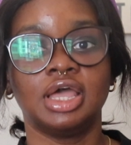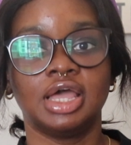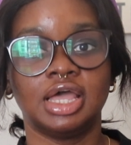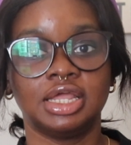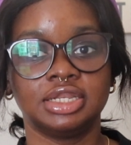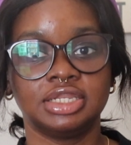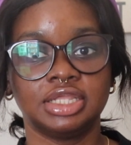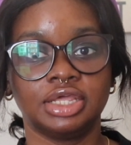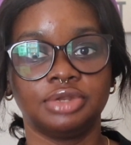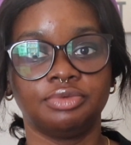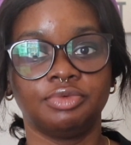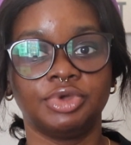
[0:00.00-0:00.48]

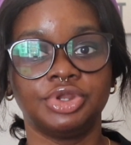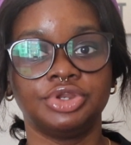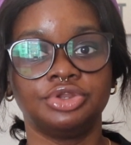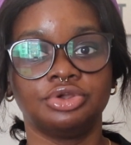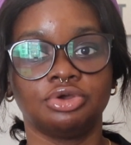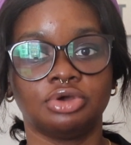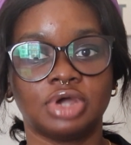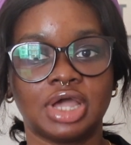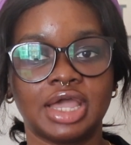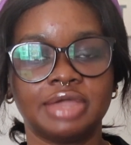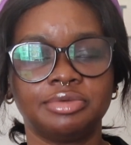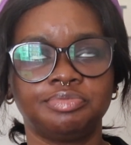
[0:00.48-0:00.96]
And then
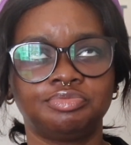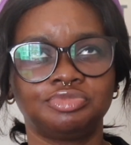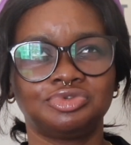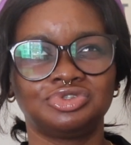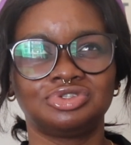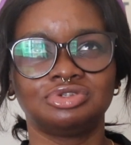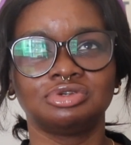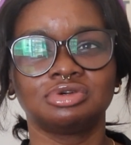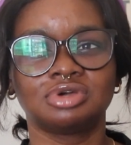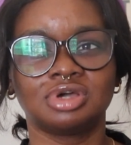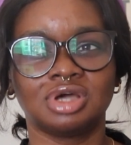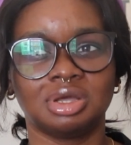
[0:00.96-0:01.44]
I
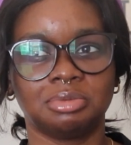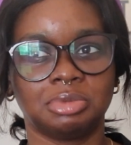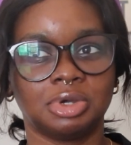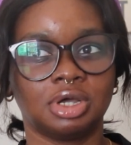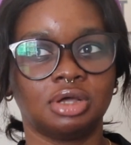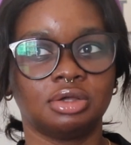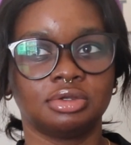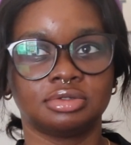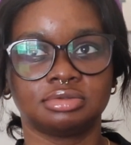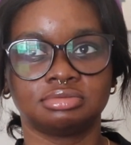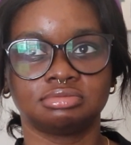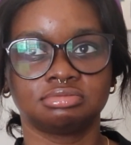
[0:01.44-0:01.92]
took
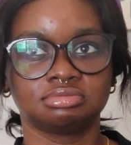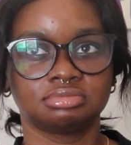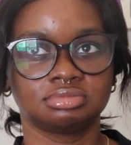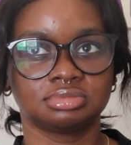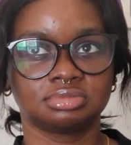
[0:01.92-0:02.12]
about